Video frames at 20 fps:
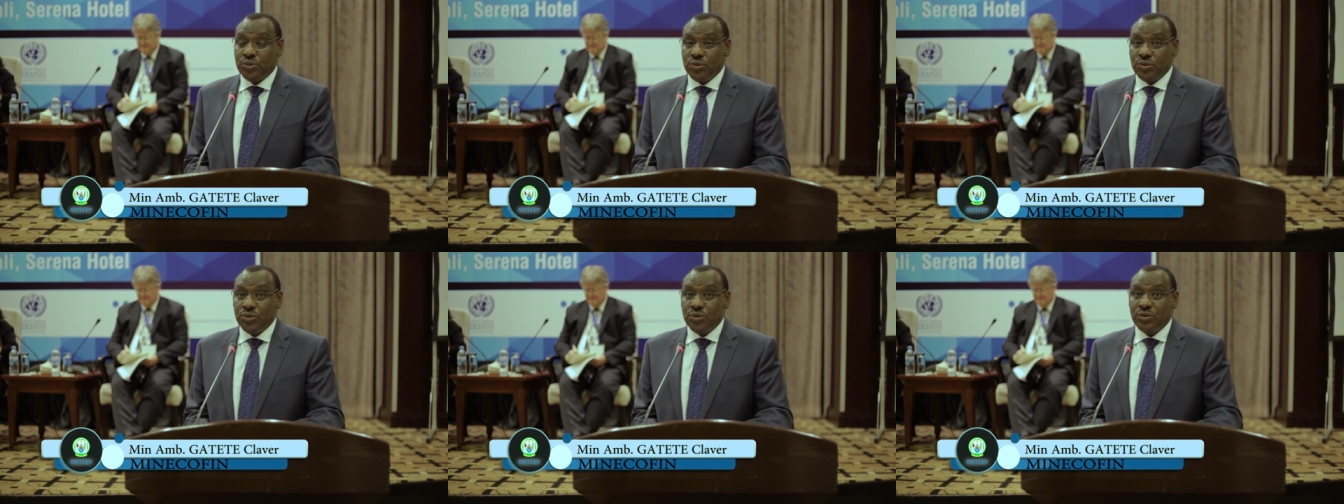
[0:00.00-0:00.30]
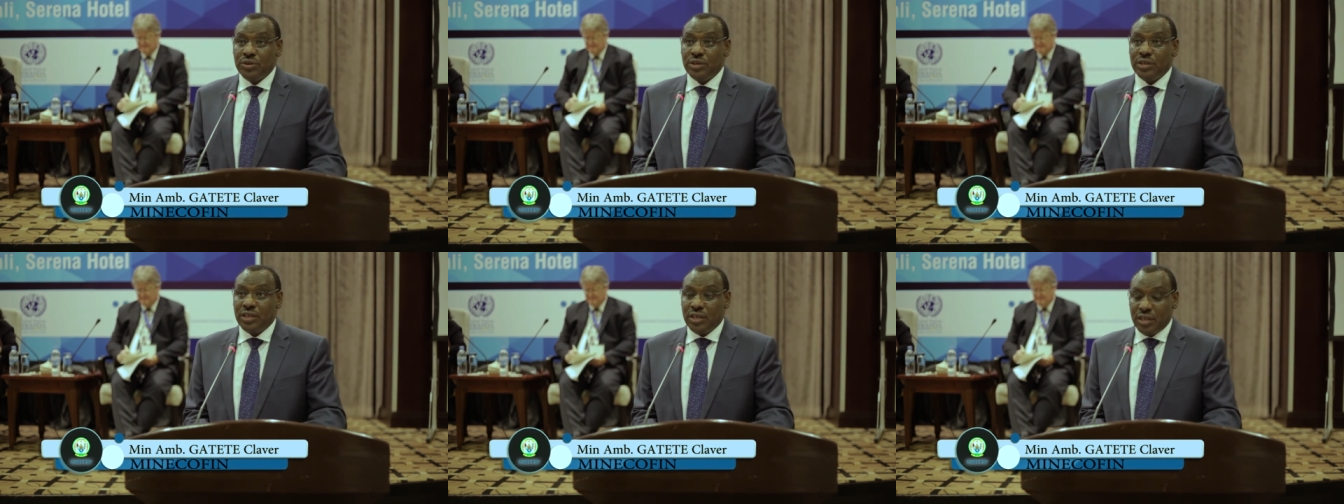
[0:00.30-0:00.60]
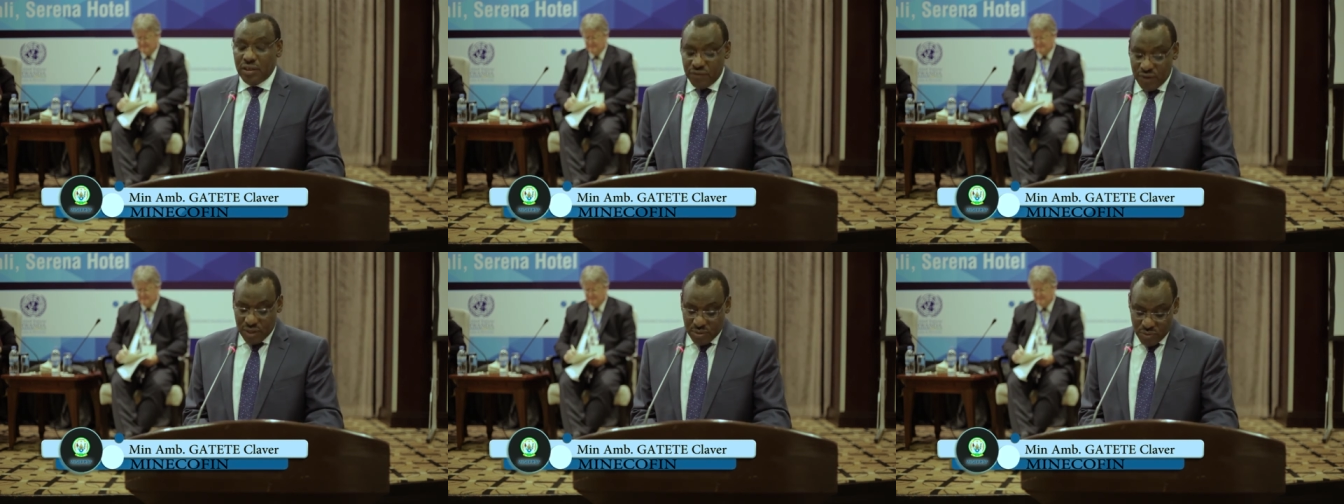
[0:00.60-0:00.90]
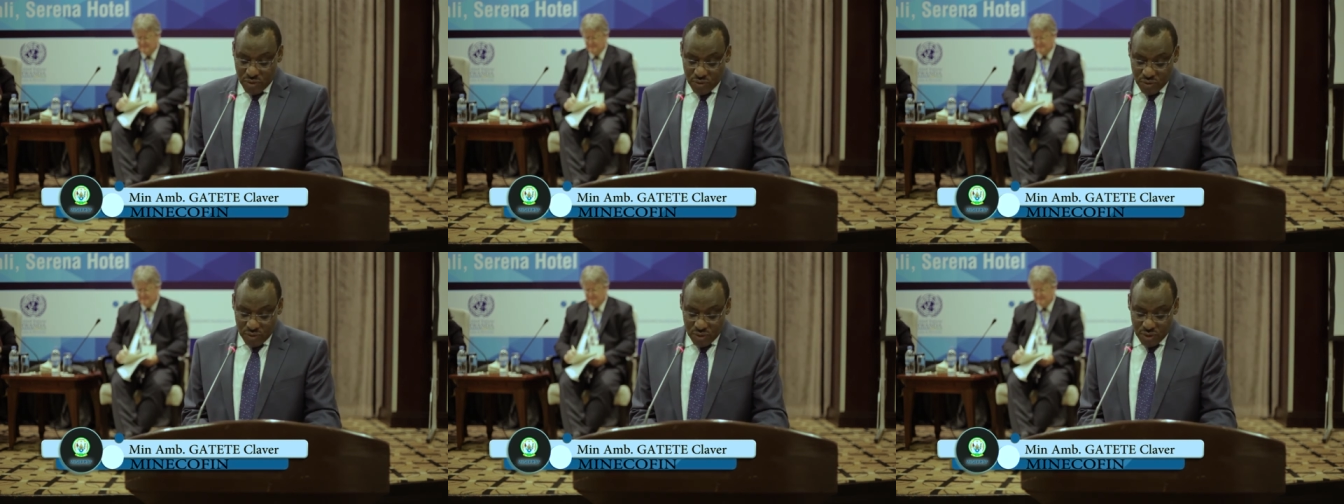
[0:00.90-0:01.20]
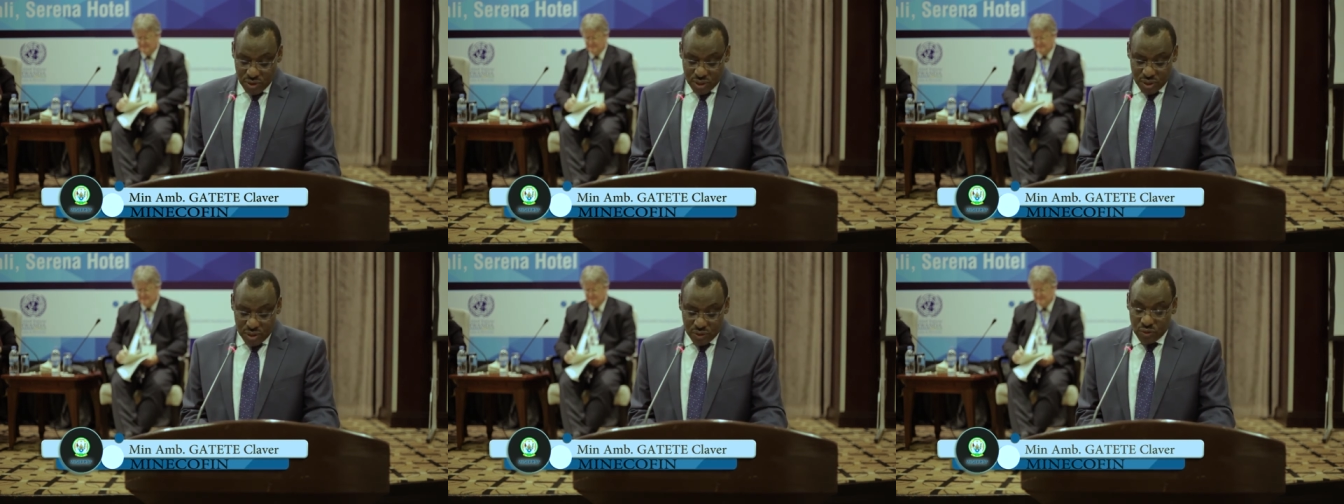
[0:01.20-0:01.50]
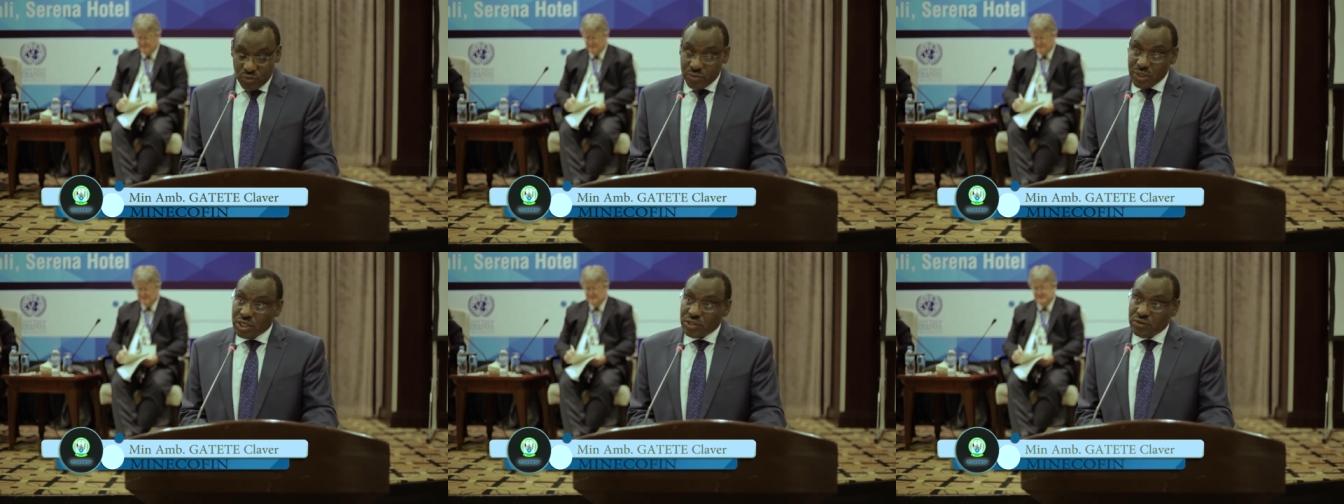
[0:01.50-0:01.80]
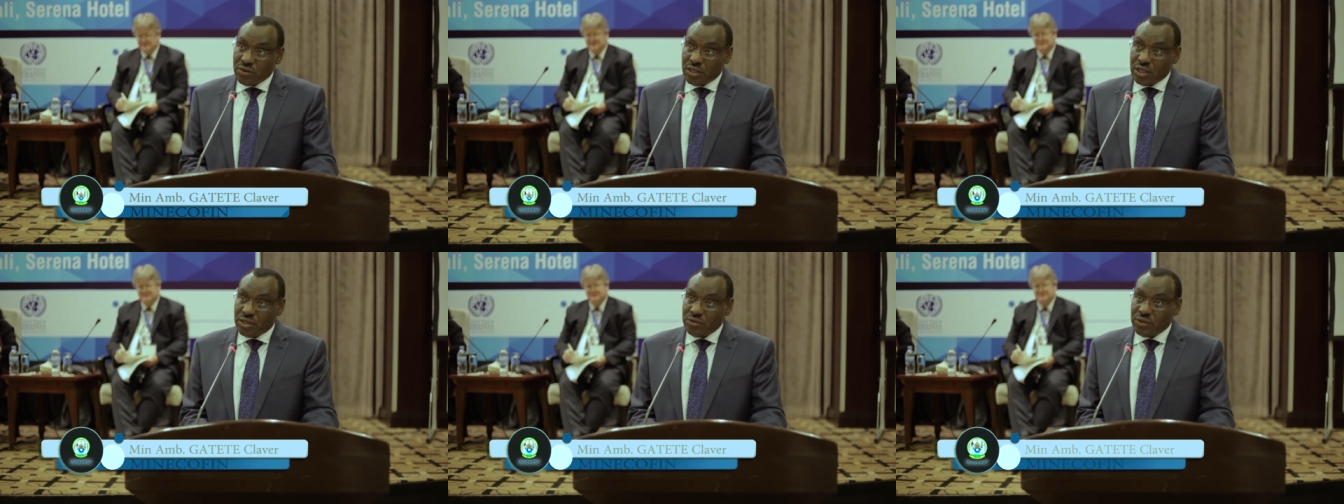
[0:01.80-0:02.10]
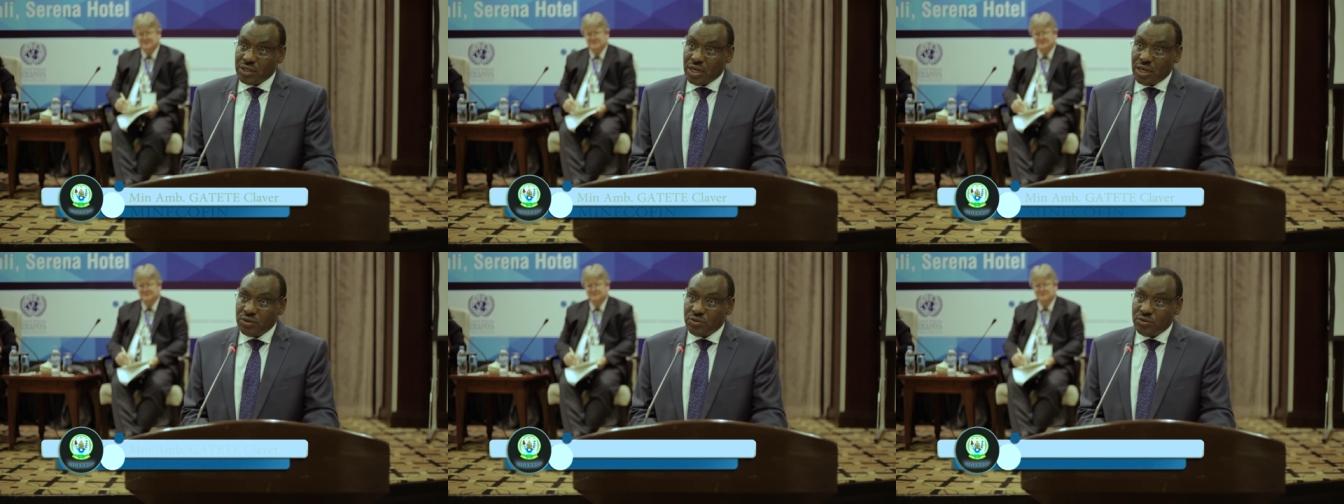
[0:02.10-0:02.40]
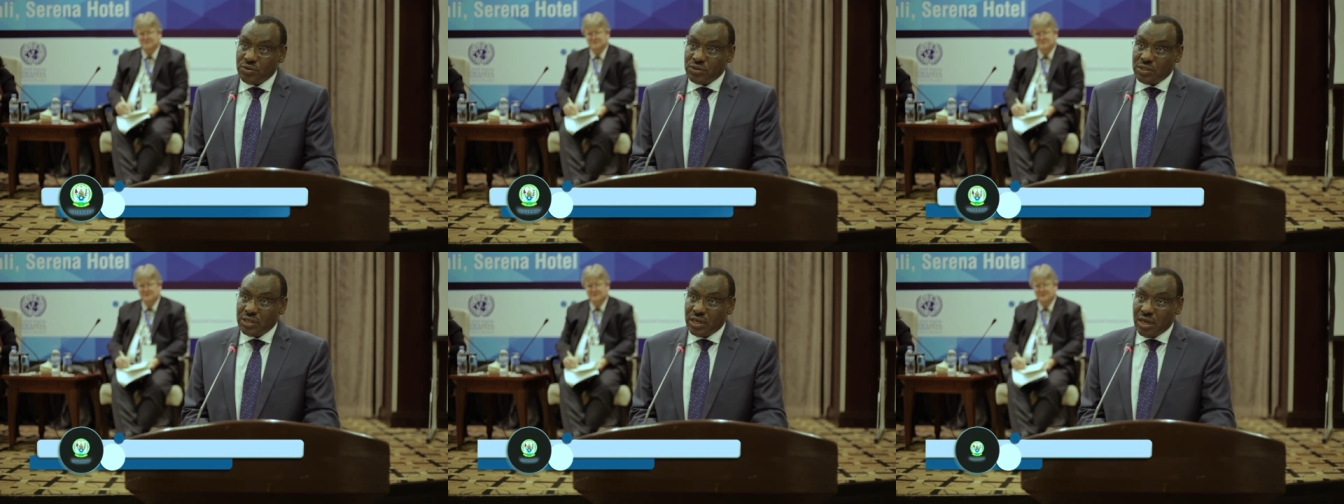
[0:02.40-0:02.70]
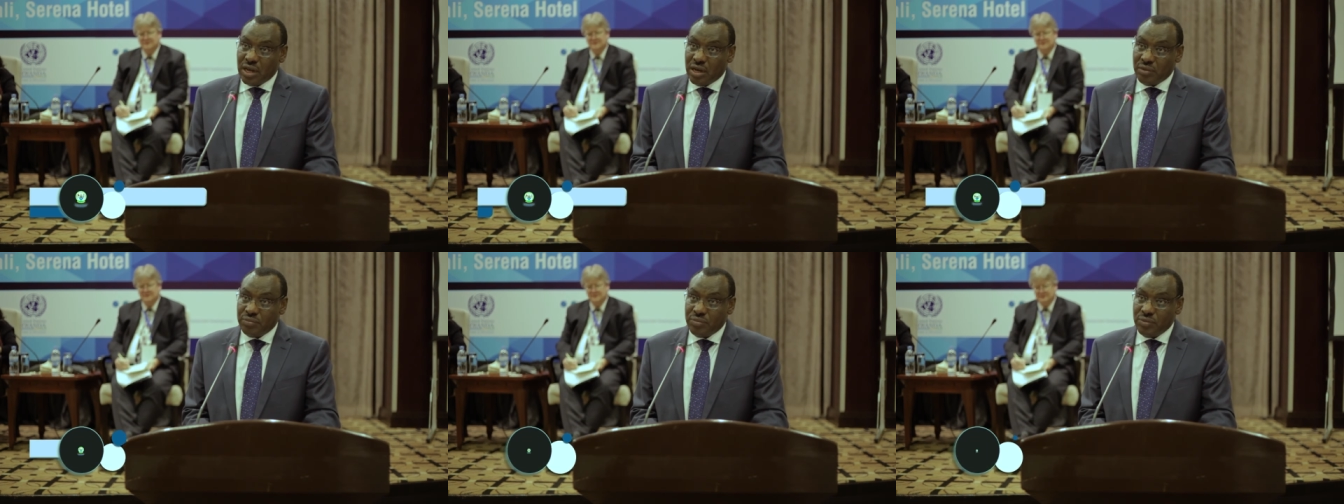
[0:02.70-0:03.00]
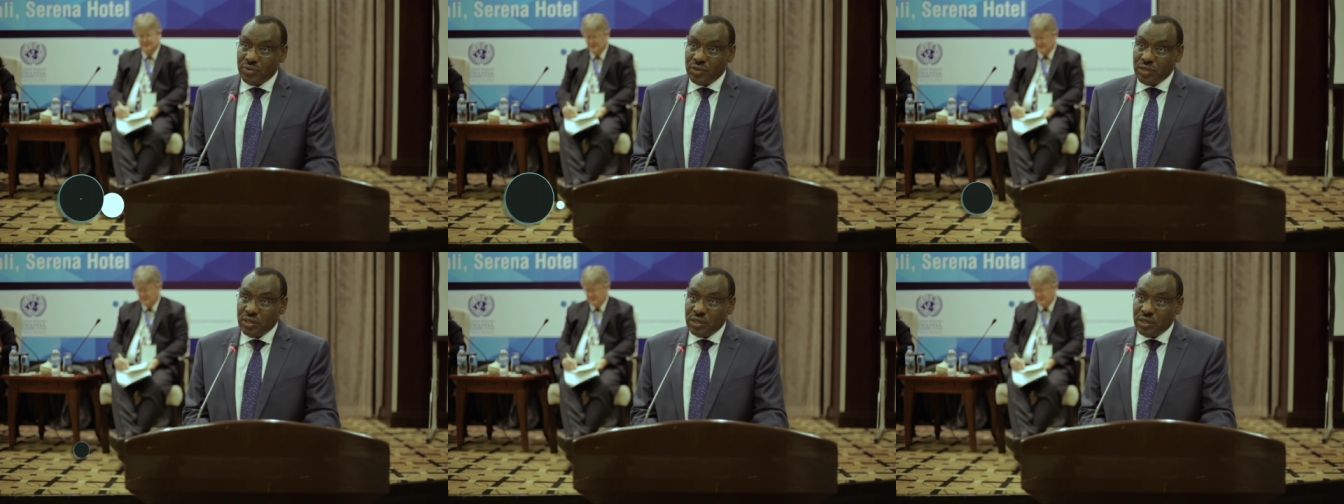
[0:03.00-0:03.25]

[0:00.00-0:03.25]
to do even more to make sure that we can close the gap.